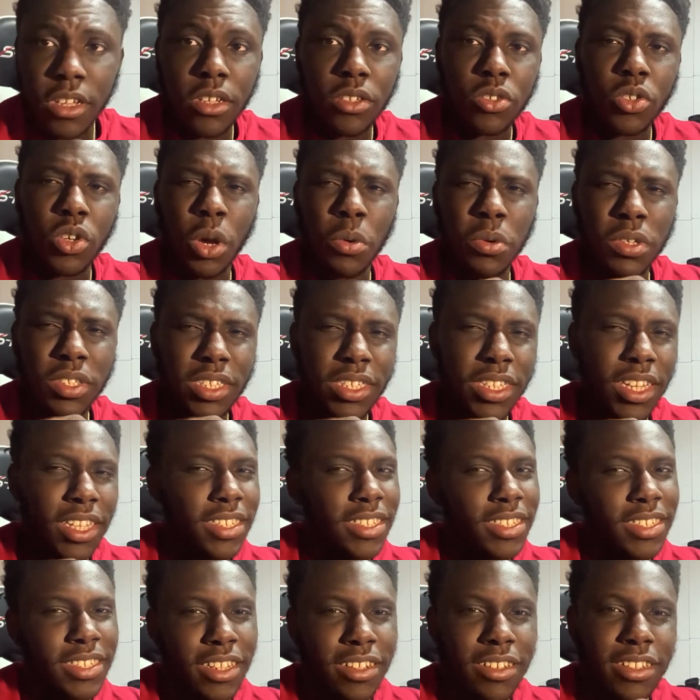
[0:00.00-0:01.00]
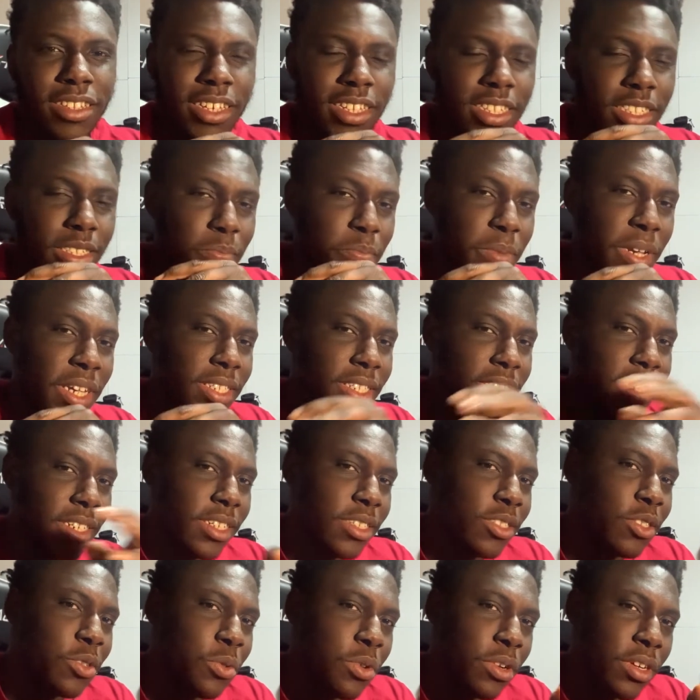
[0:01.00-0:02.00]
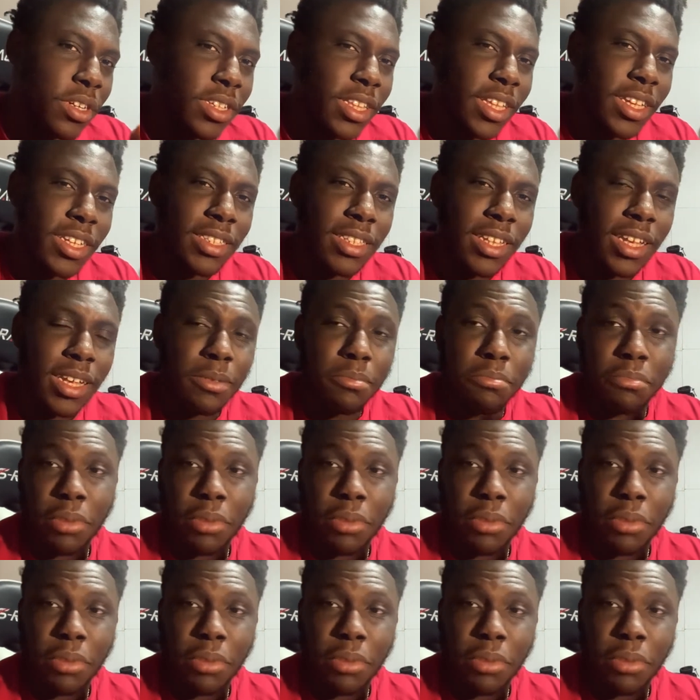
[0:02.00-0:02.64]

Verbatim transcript: so I wasn't necessarily expecting it to work like that,